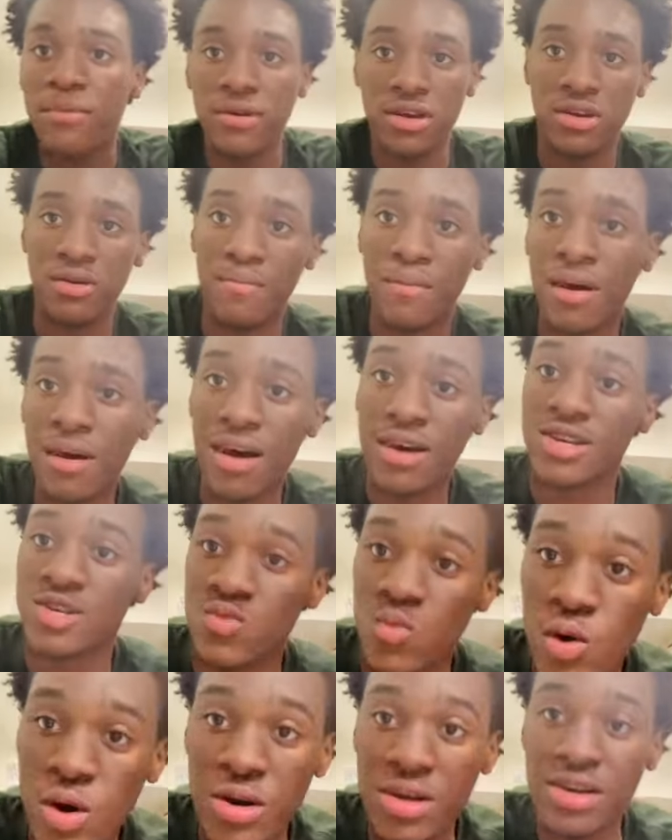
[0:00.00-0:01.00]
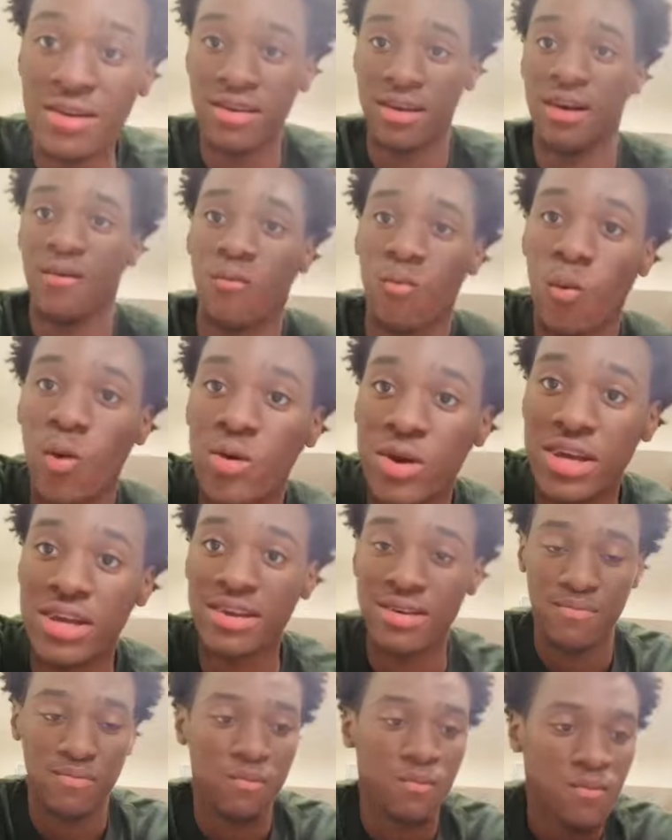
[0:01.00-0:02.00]
Your boy is working, working.
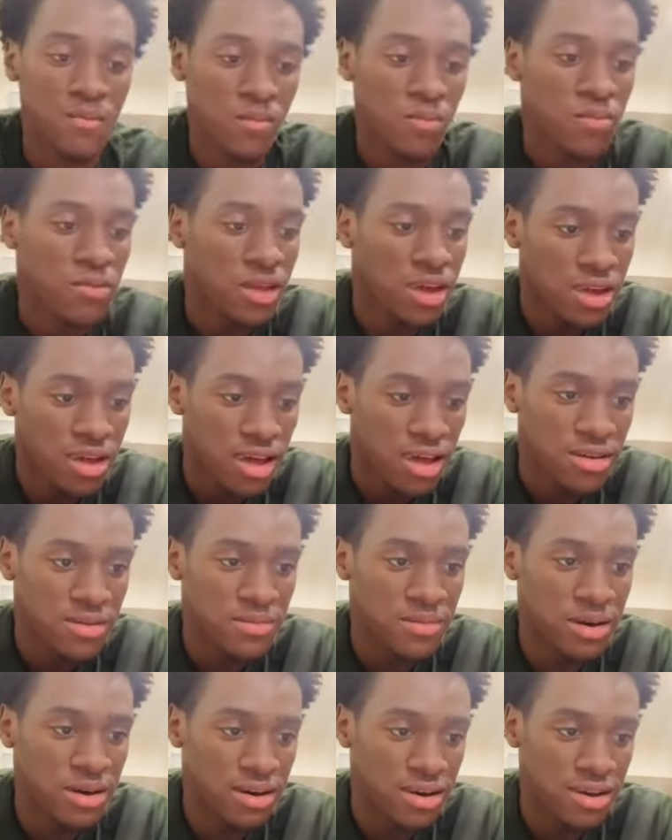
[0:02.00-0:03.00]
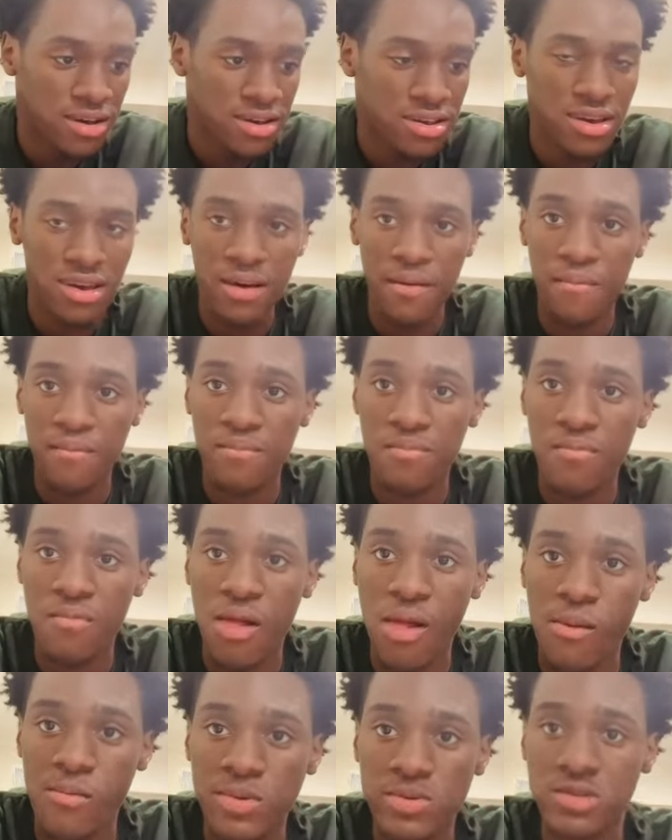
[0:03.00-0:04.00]
But uh, yeah,
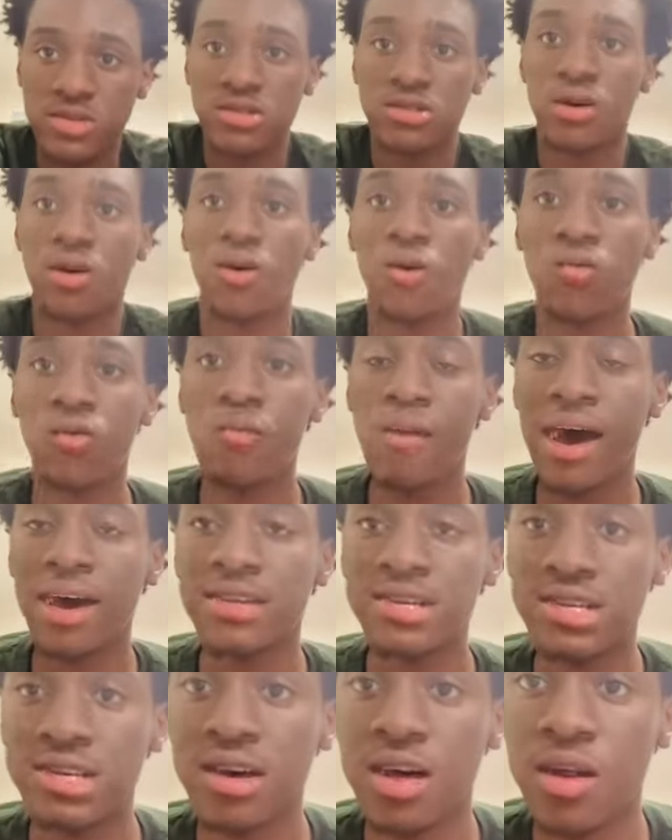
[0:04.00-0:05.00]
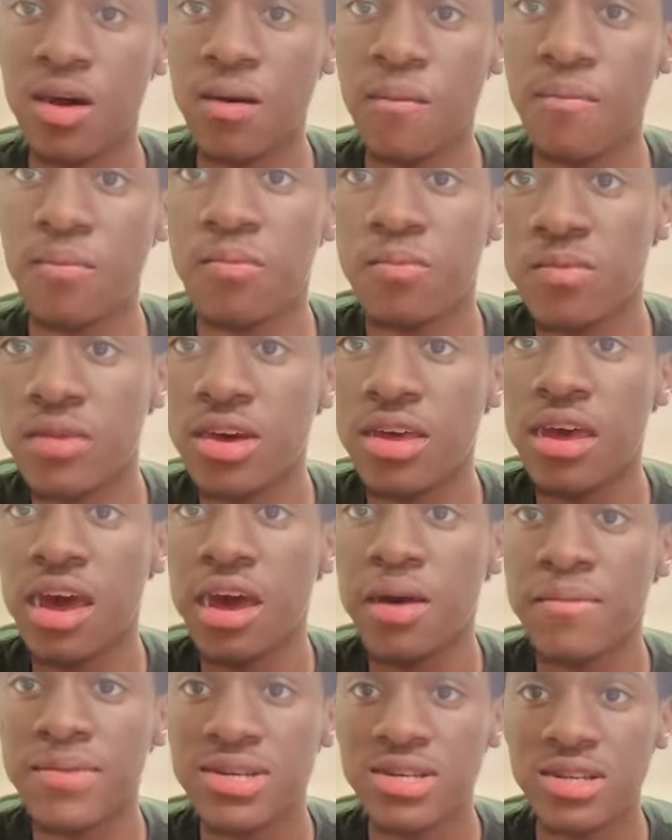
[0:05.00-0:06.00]
so we got to set up the
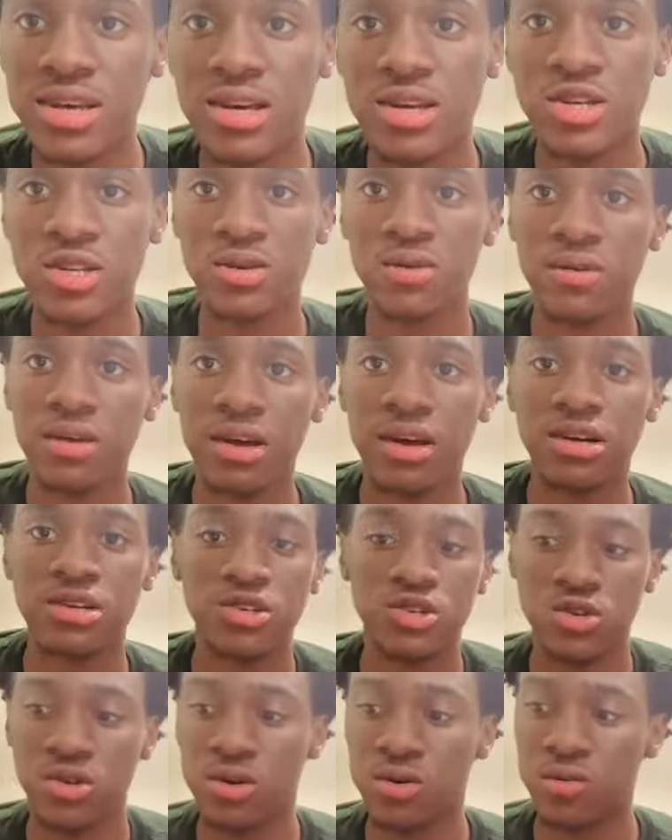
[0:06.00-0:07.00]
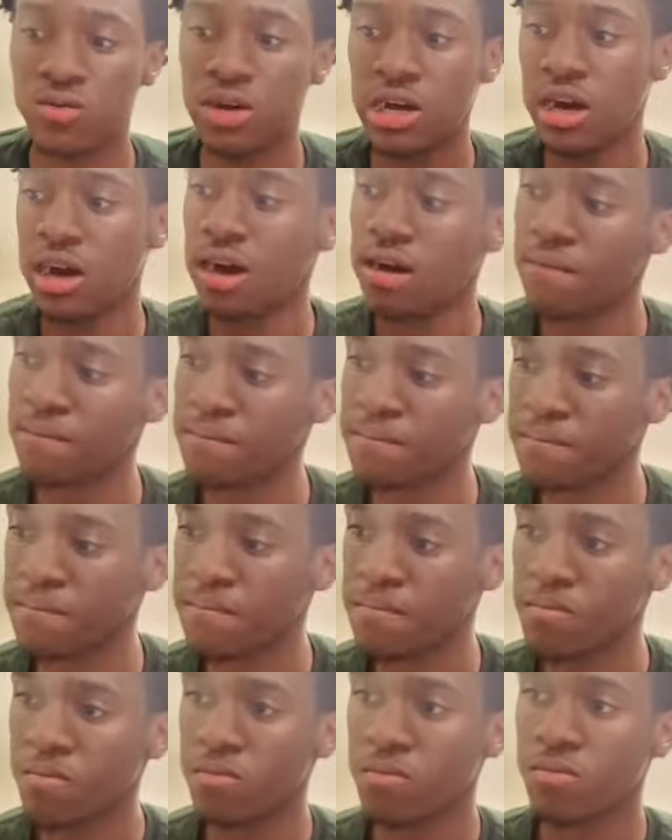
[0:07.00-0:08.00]
gaming station because you know we got
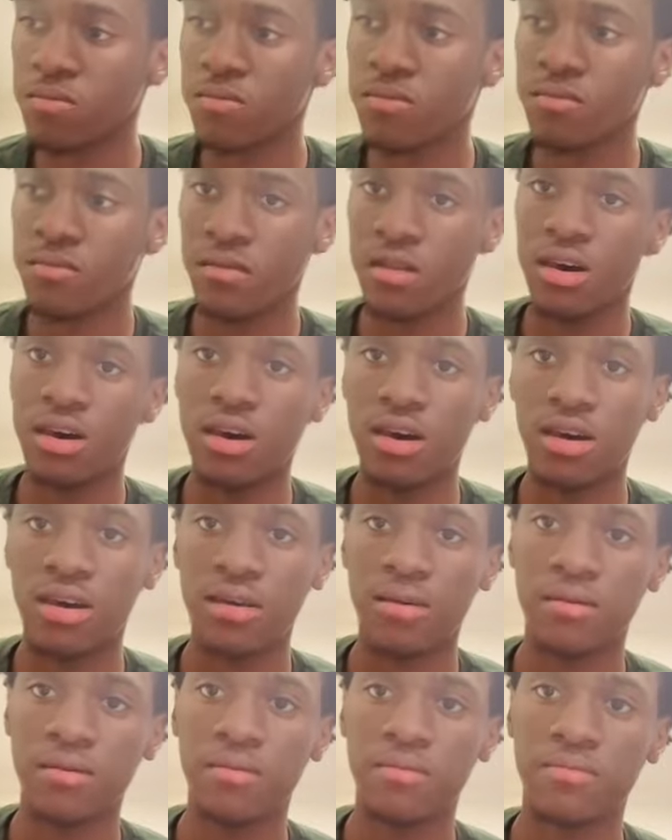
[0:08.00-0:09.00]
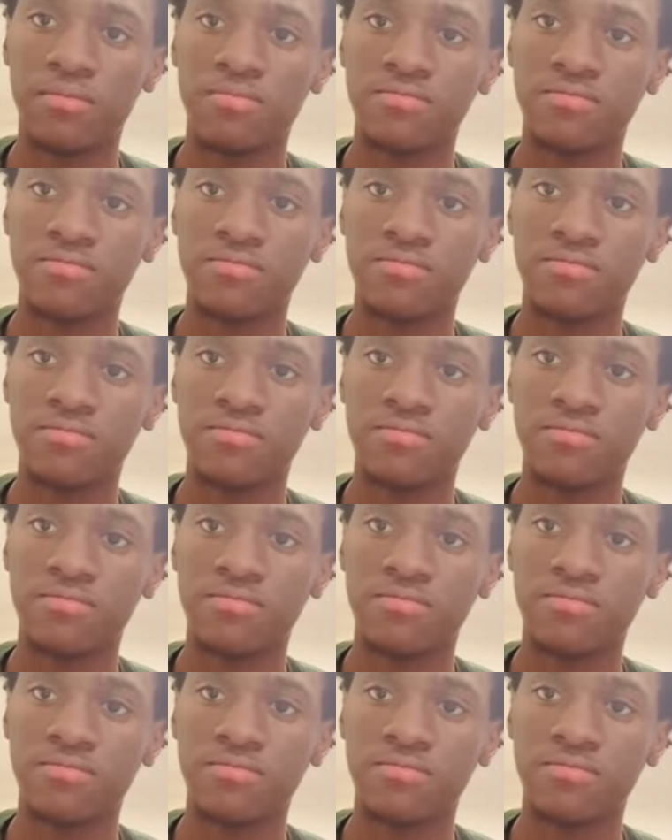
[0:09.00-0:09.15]
uh,